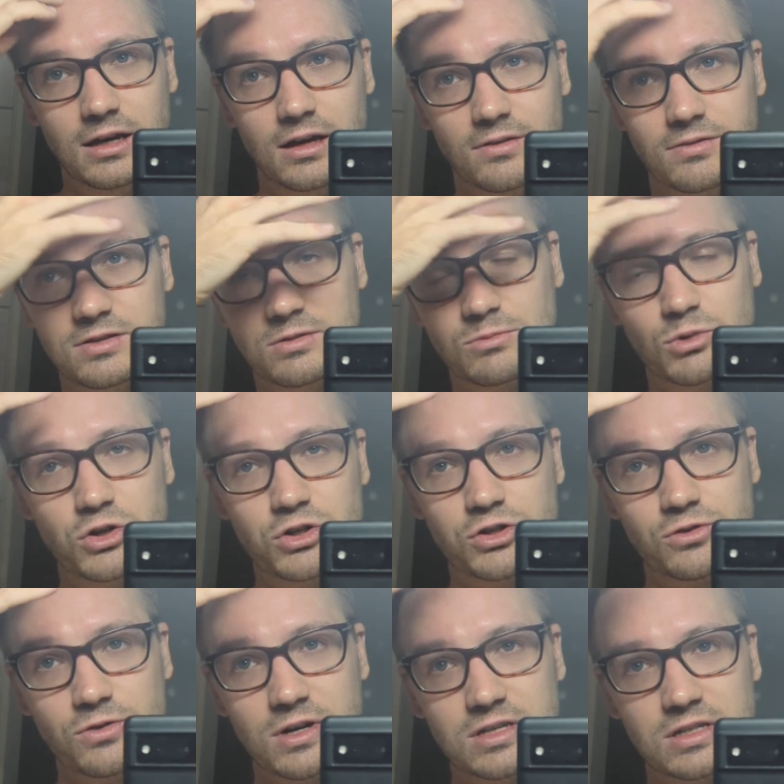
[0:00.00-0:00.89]
If it's
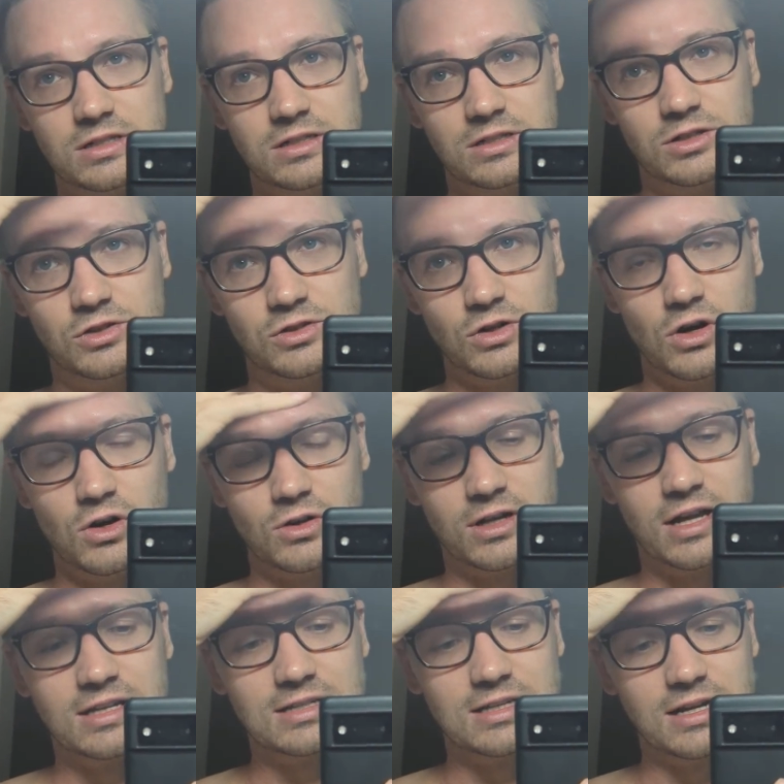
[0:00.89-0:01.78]
moisturized, it just all
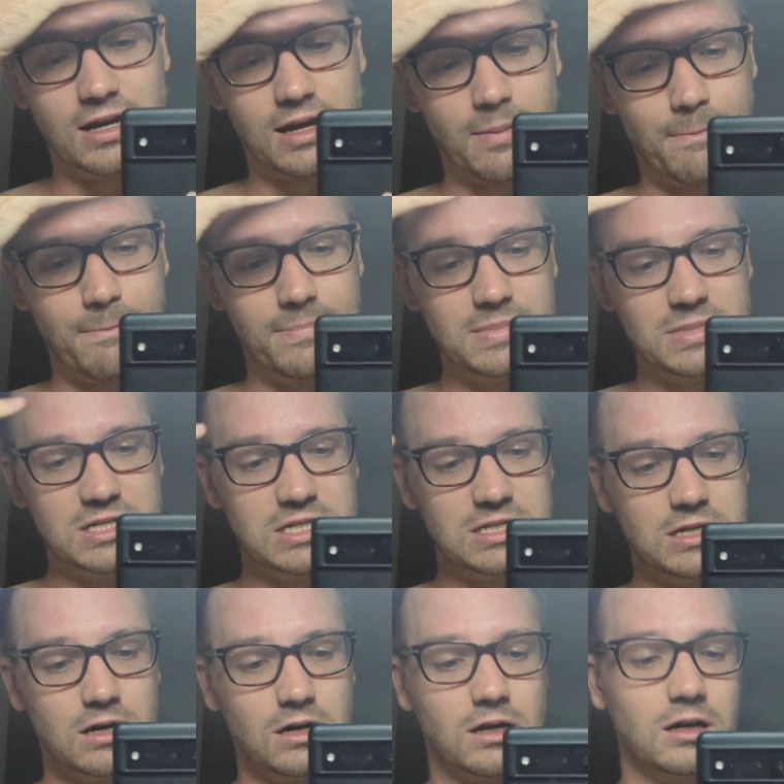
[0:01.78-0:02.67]
gets like
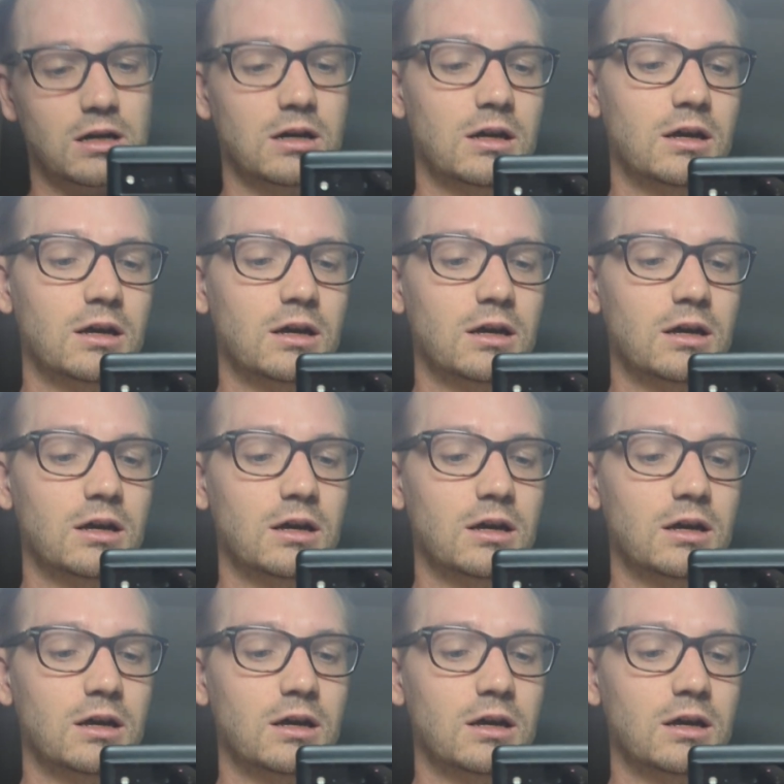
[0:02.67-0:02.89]
stuck